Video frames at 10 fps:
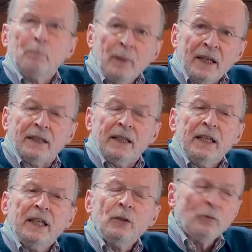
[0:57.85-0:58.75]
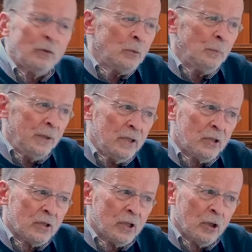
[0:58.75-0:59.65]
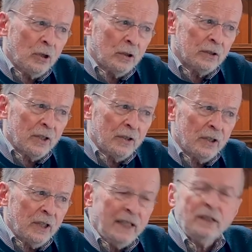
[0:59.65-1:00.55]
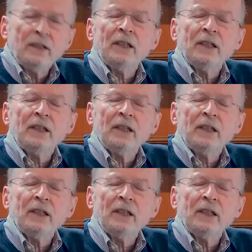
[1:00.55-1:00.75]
But he wrote a piece called The Light